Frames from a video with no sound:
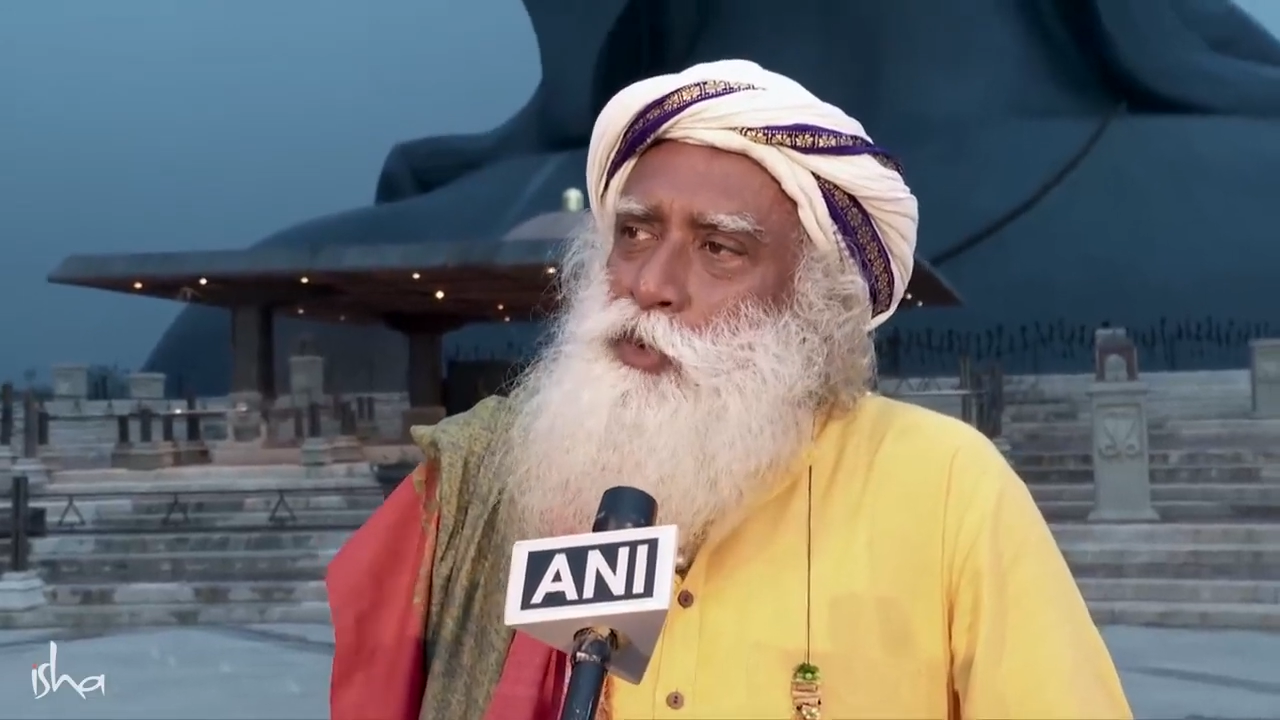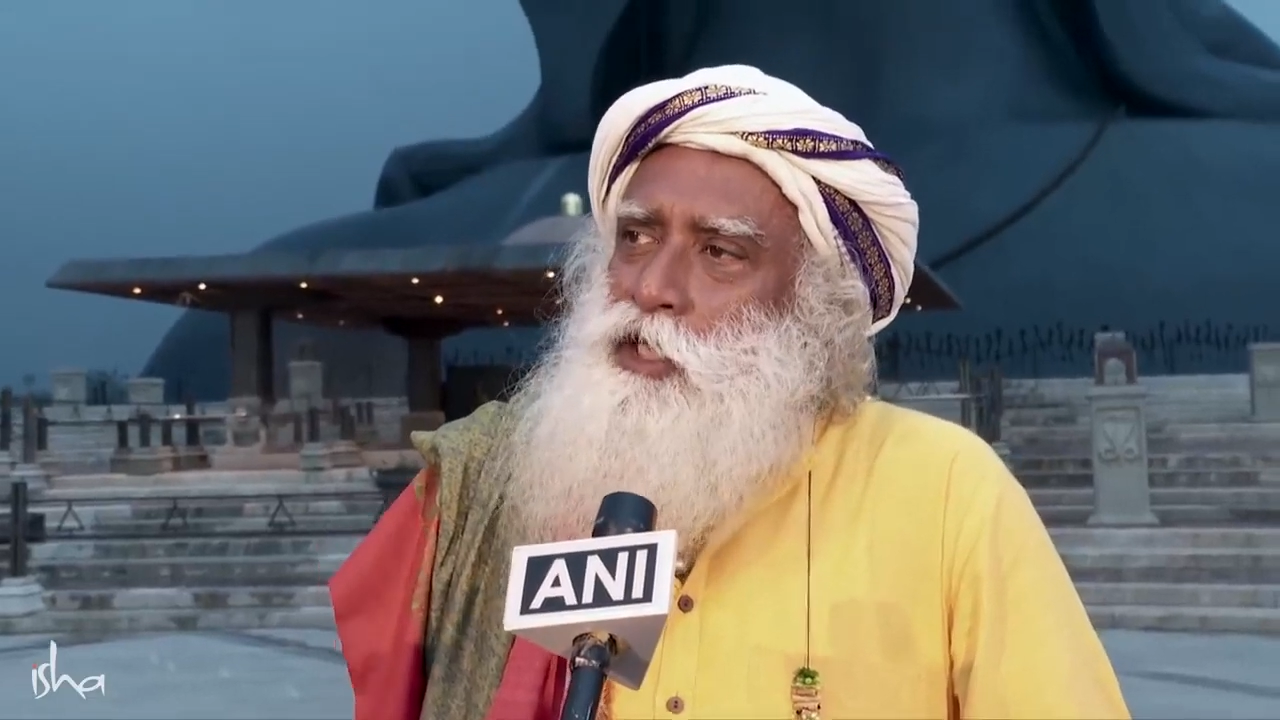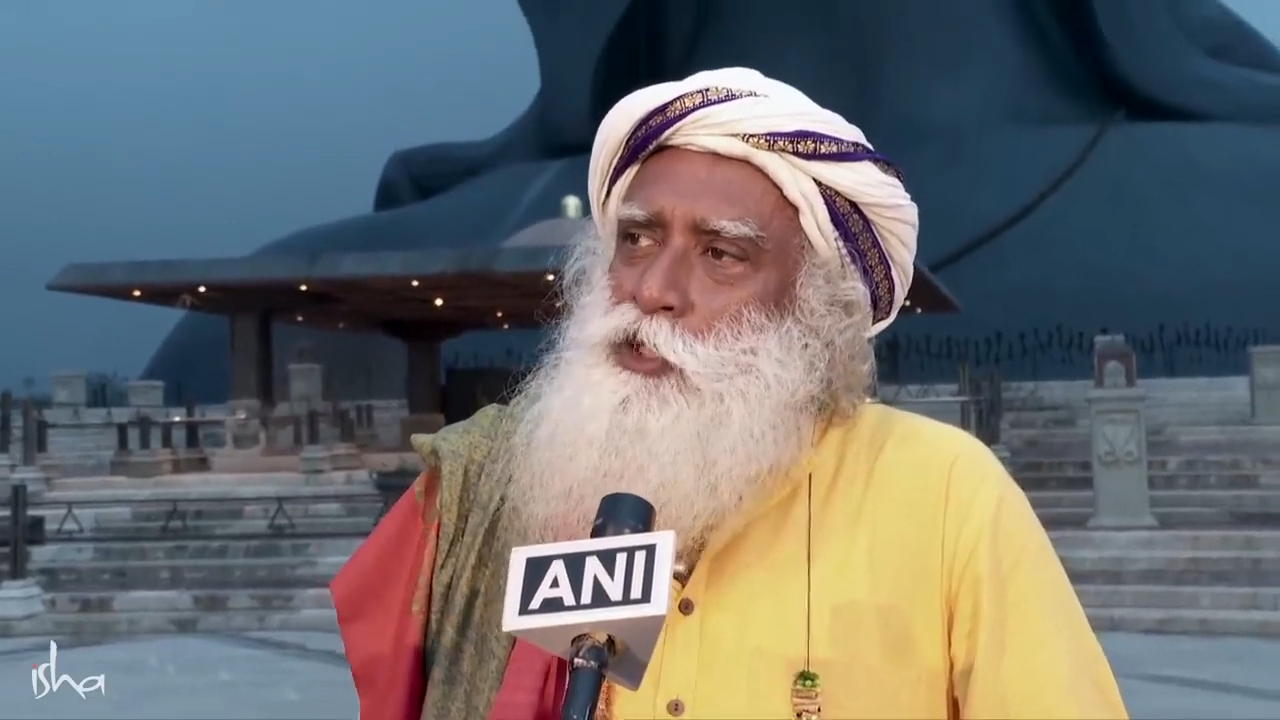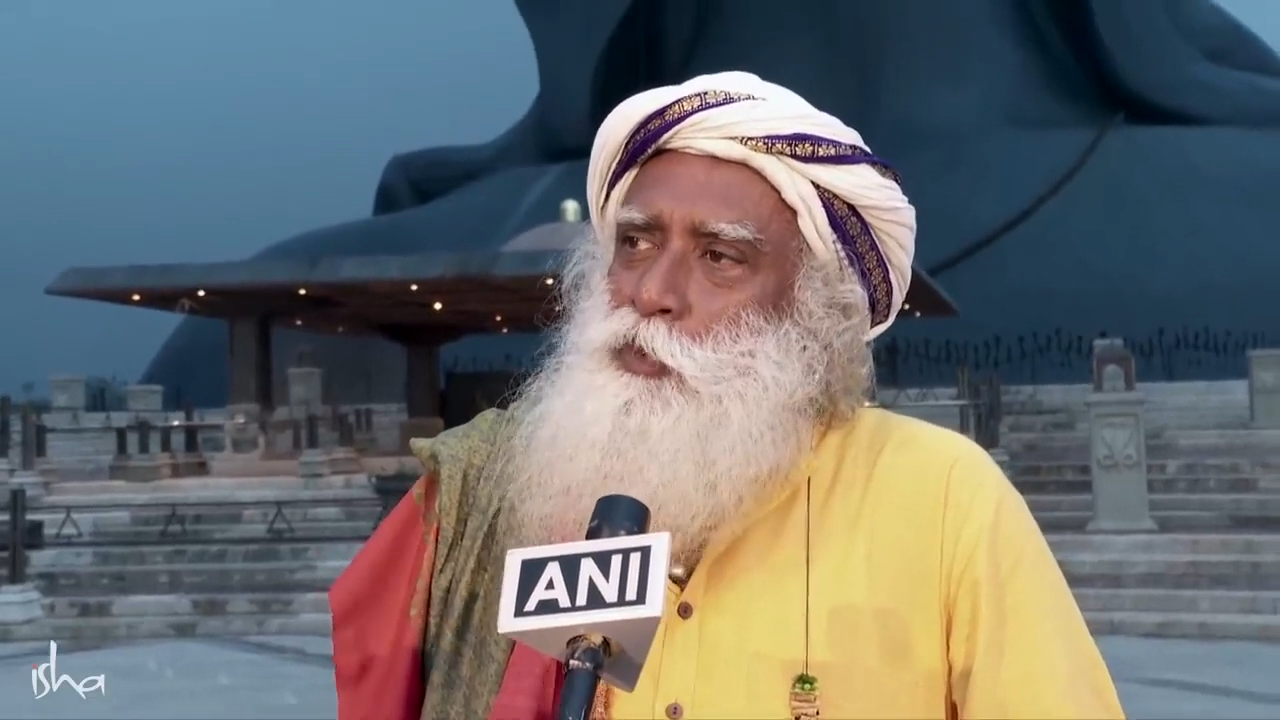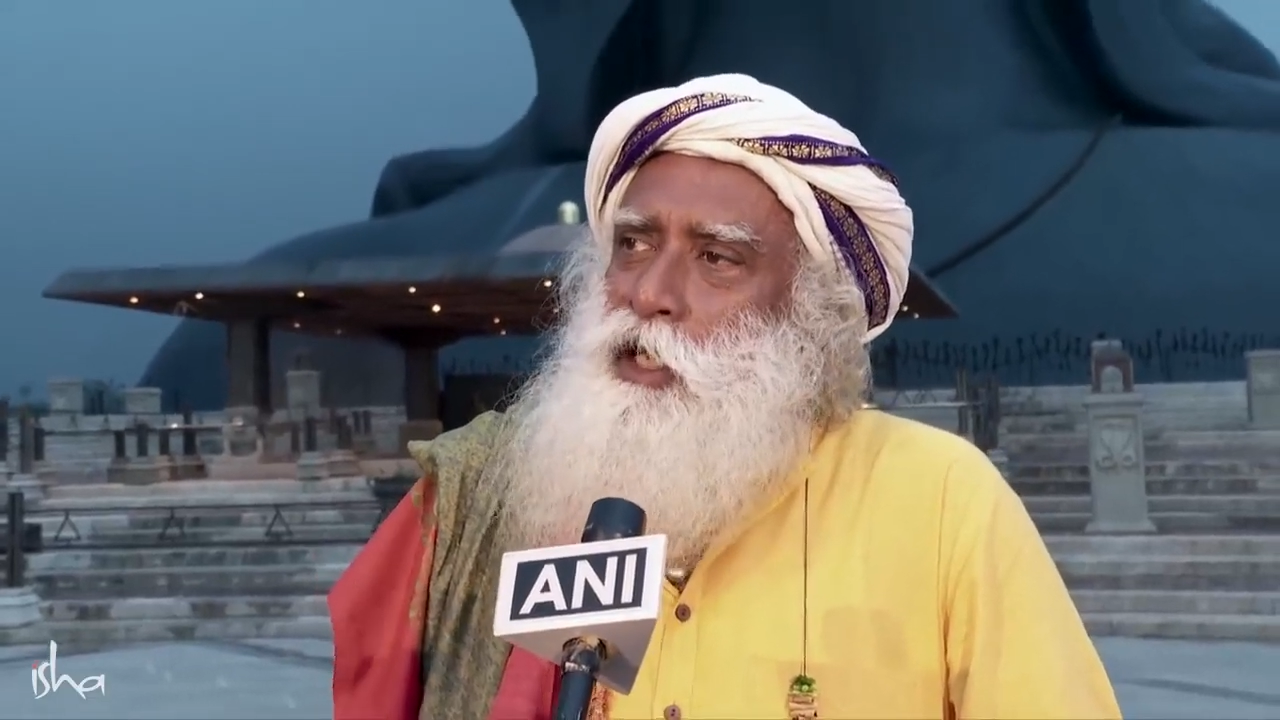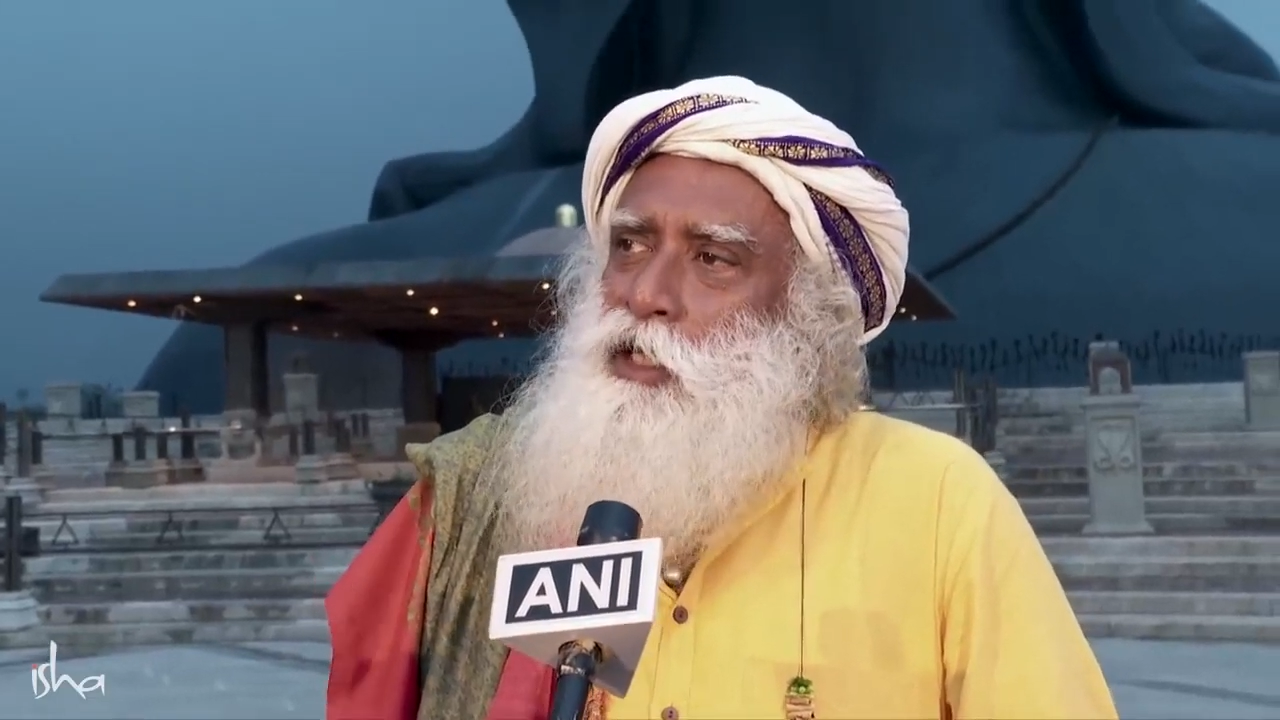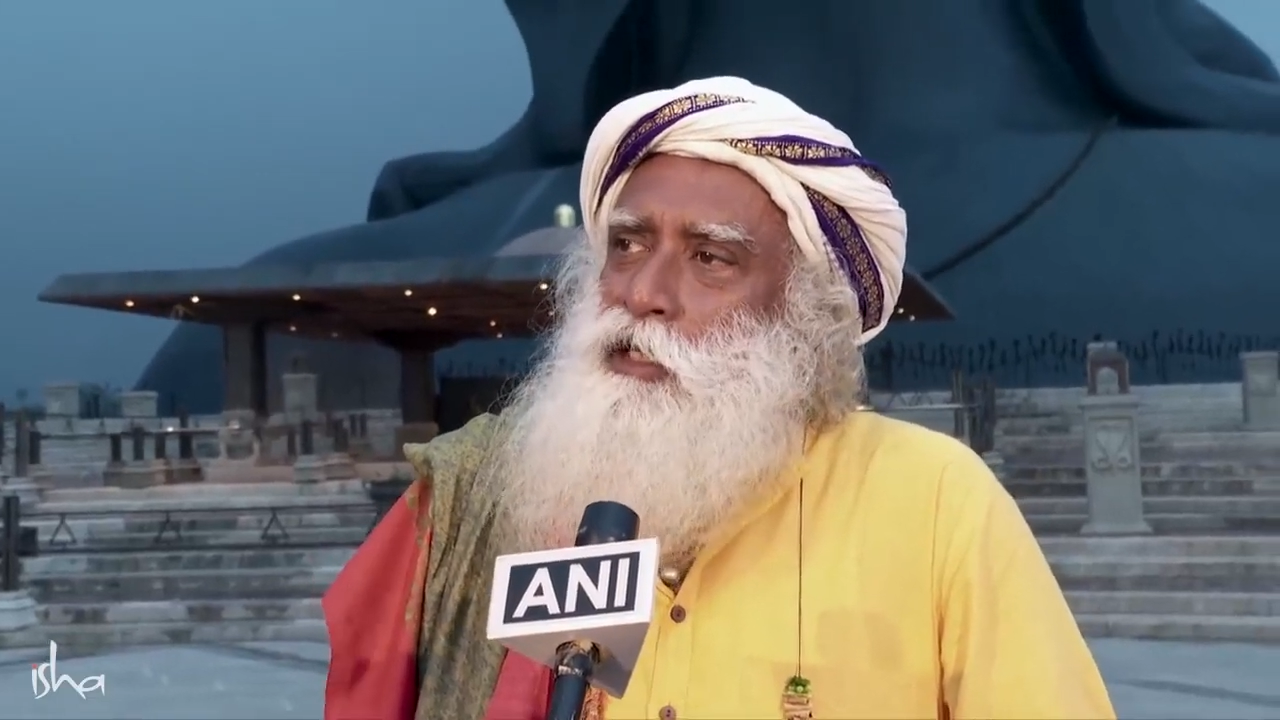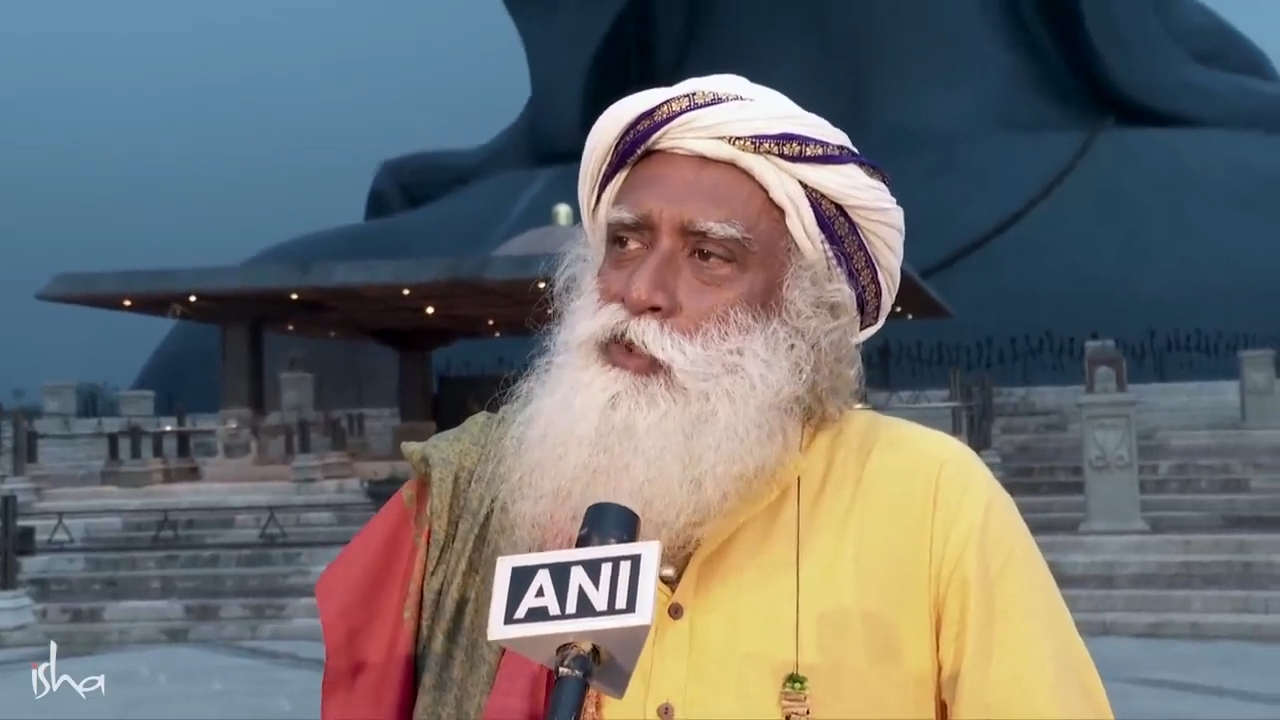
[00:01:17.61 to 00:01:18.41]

explain